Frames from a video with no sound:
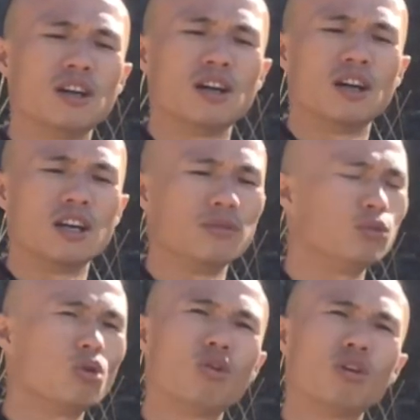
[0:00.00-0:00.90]
Uh, if
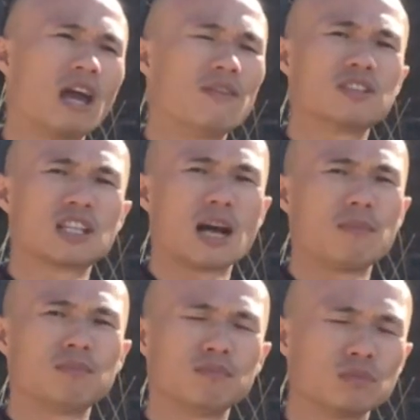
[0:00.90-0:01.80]
you don't have a
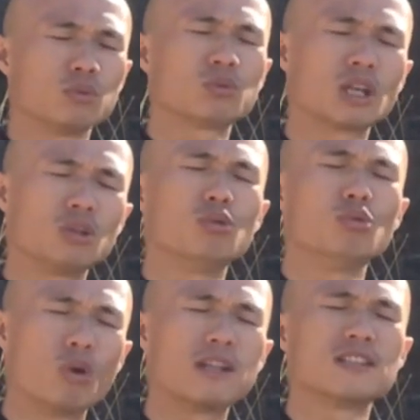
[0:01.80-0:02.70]
time, you can do
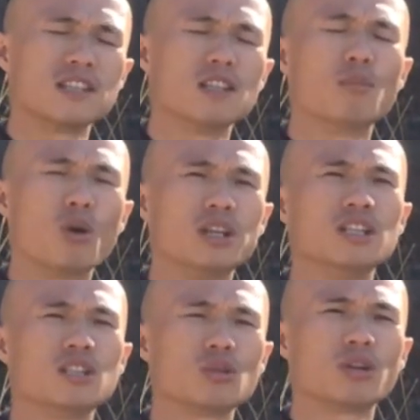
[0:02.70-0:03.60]
once in the morning,
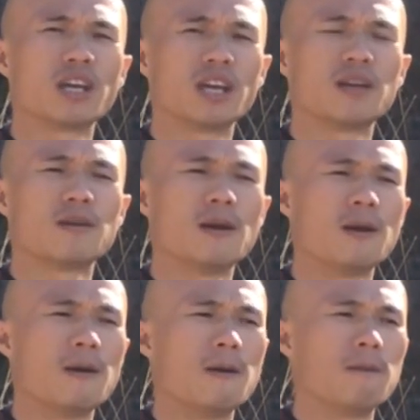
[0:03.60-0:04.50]
it's okay.
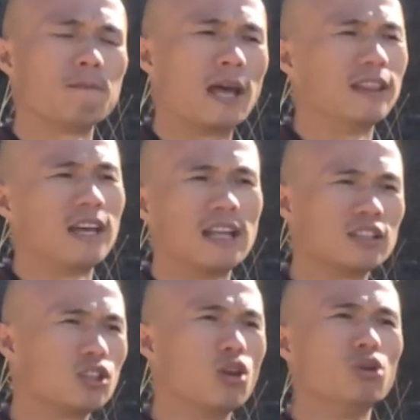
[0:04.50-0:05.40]
And then
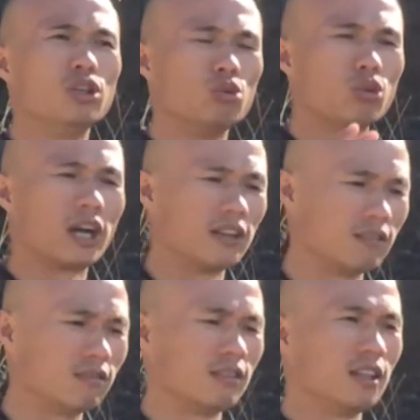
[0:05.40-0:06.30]
slowly you can
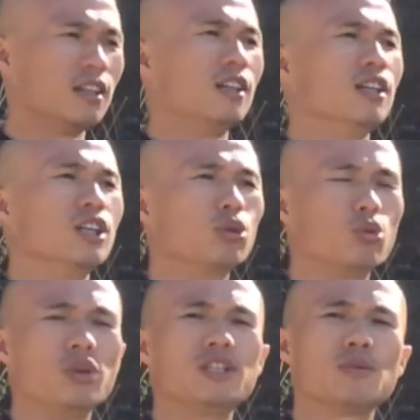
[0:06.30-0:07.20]

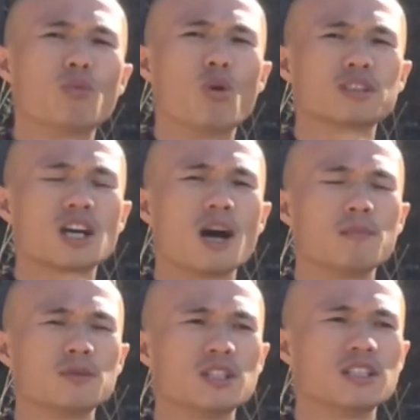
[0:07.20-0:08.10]
increase more
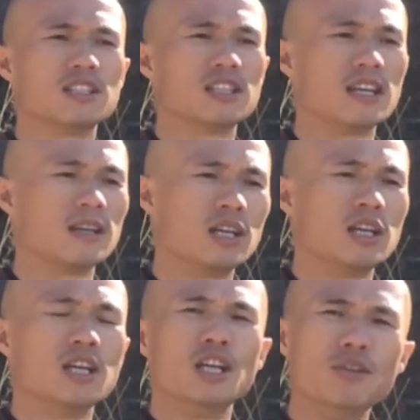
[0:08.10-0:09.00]
times in the day.
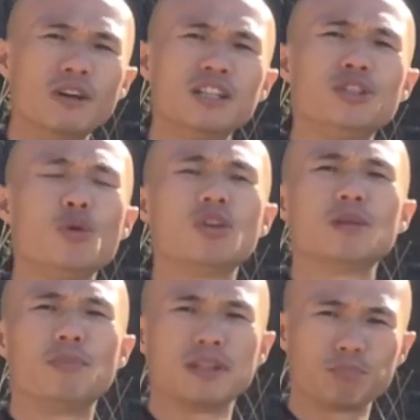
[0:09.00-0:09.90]
Even during
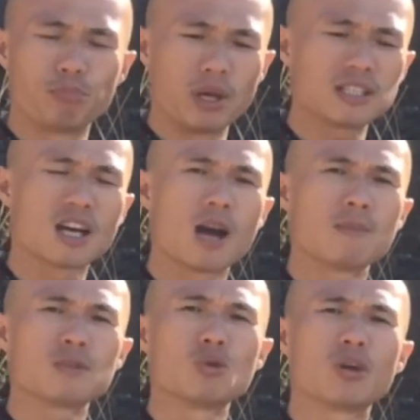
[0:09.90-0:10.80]
the break, break
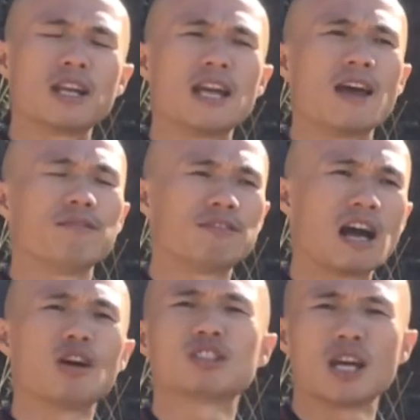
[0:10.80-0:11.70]
times, you can have
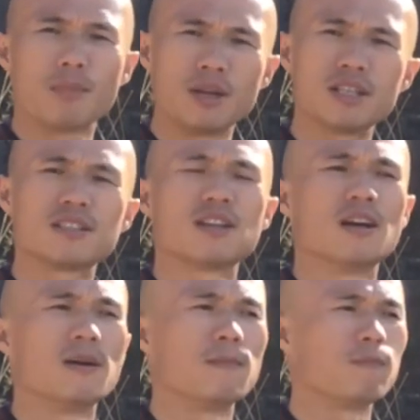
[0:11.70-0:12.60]
five or 10 minutes. Um,